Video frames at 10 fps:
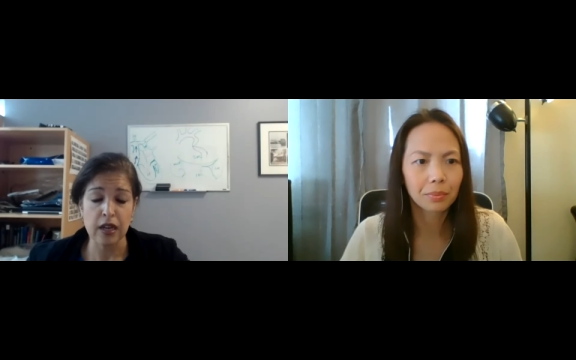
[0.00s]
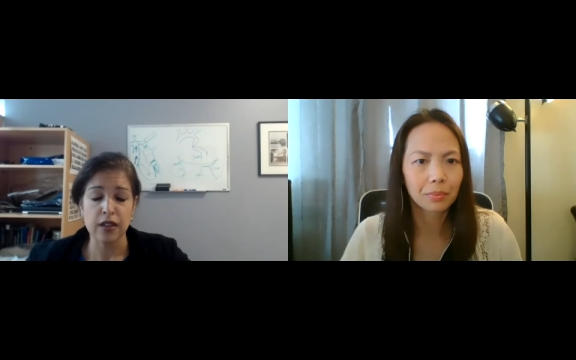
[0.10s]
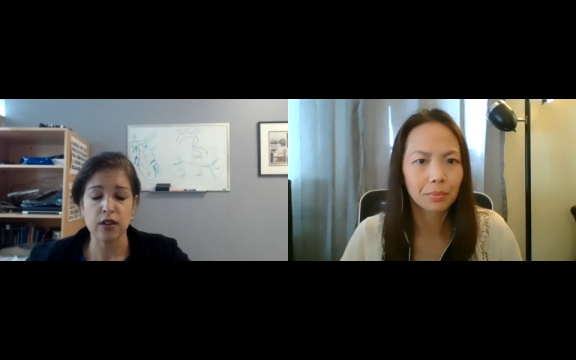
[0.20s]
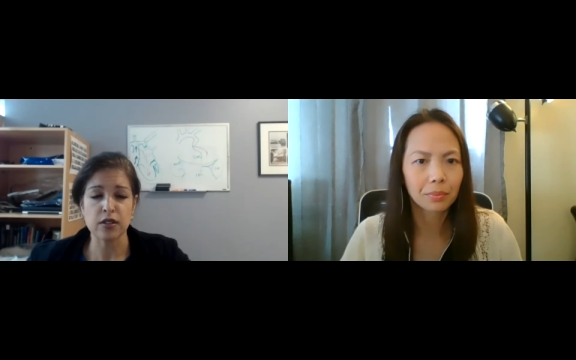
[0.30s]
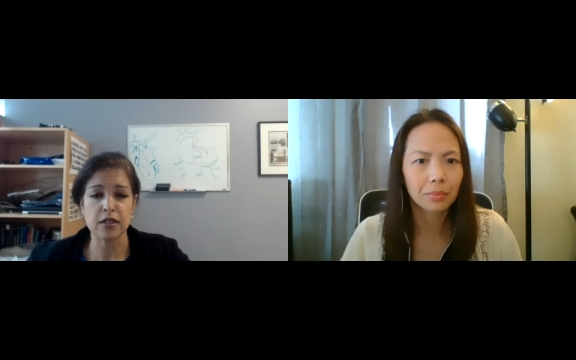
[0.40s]

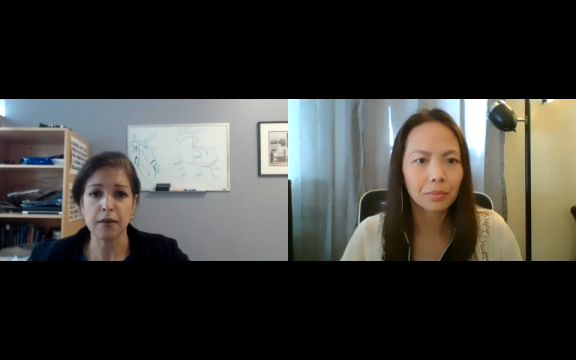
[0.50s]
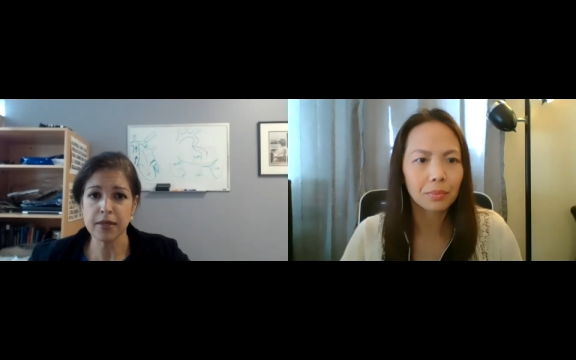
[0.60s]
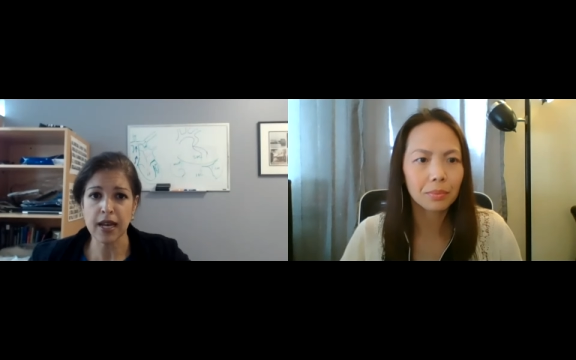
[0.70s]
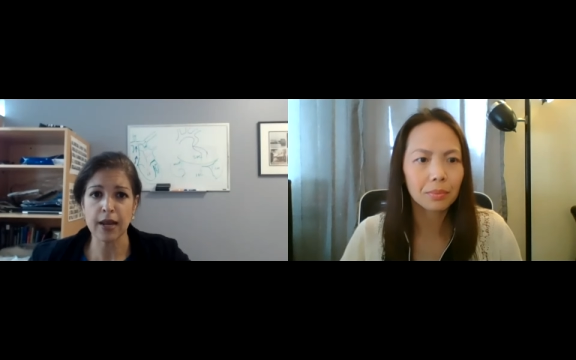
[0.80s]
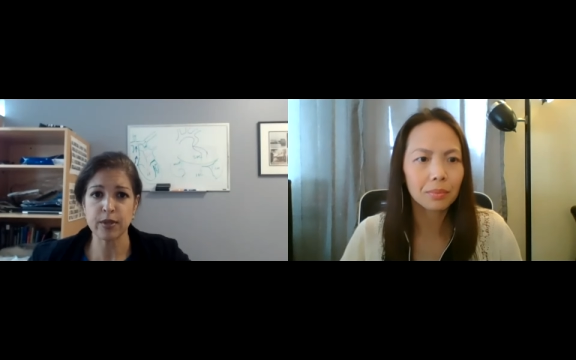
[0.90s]
Speaker 1: There's some
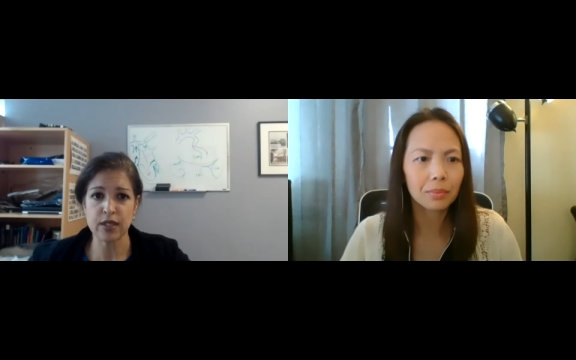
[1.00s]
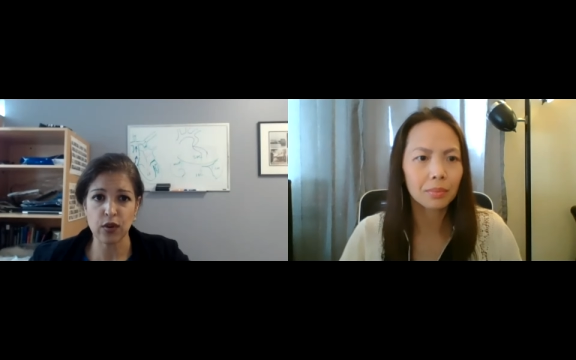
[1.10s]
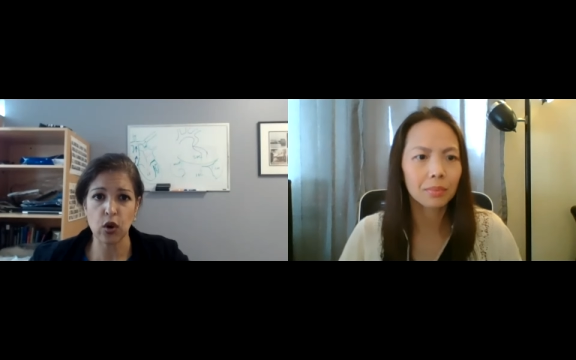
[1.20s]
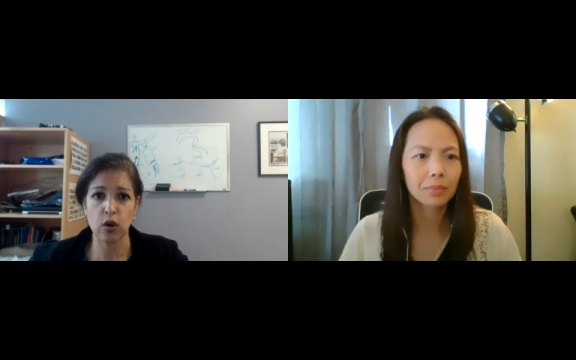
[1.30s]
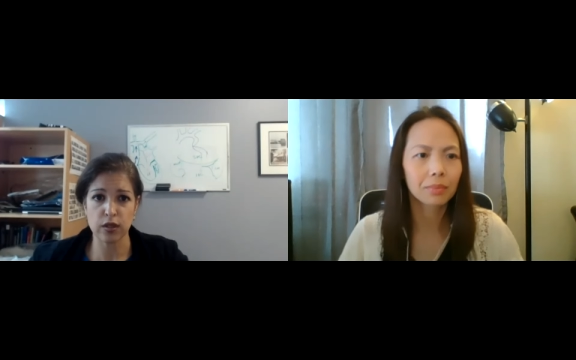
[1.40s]
types of
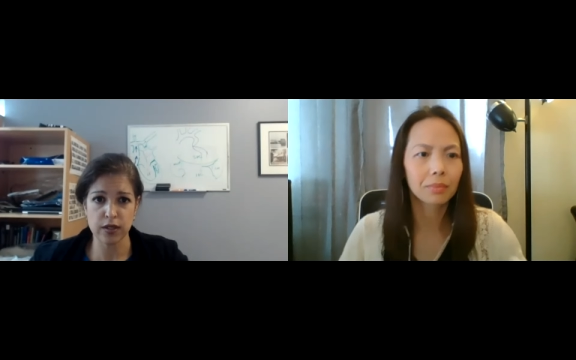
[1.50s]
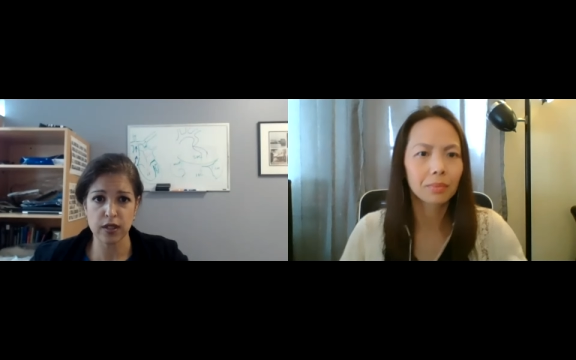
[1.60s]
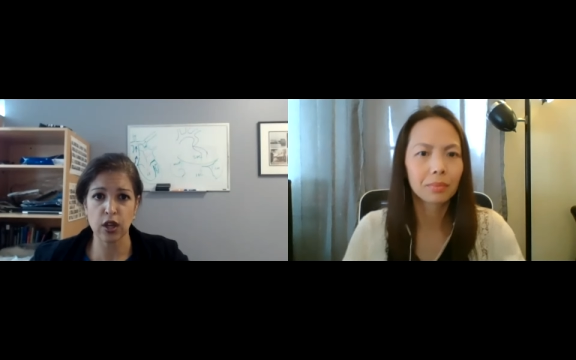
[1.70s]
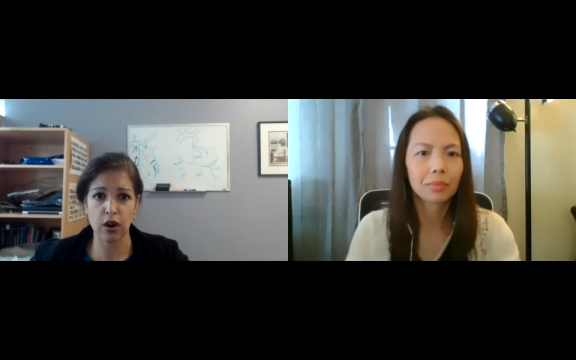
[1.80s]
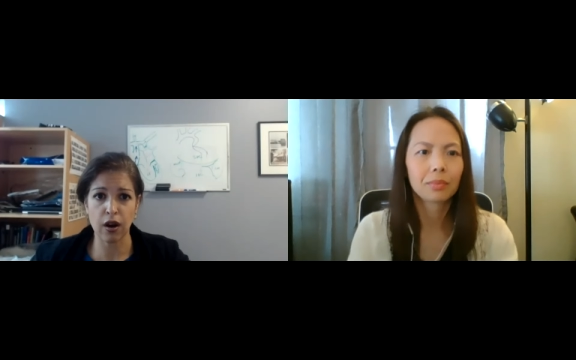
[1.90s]
holes in the
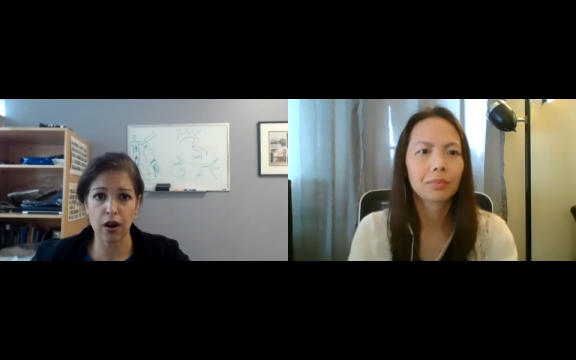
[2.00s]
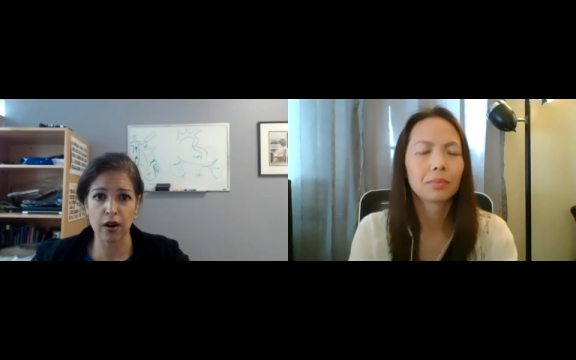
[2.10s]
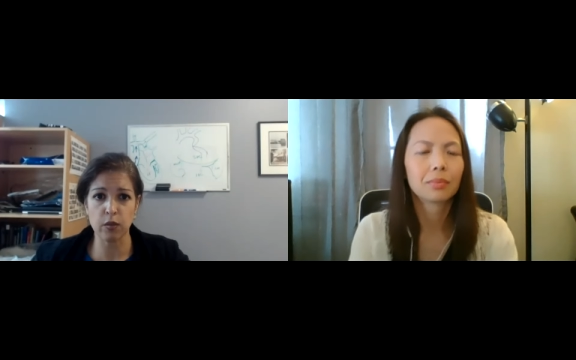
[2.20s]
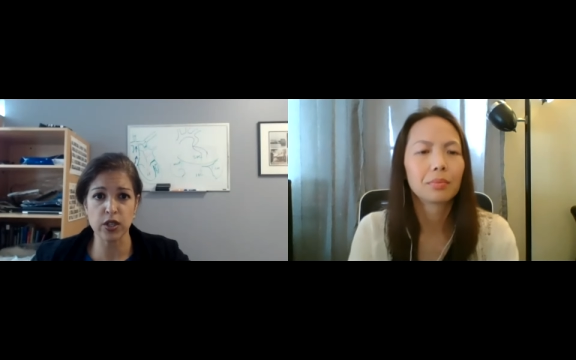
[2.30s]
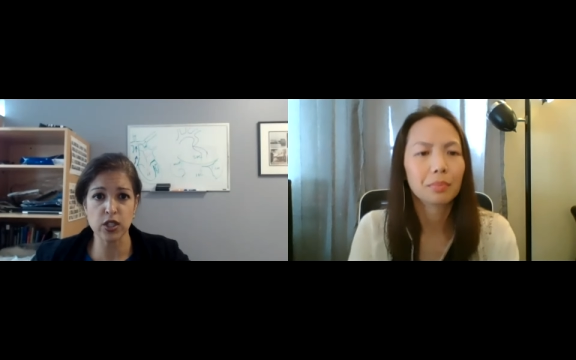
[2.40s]
heart which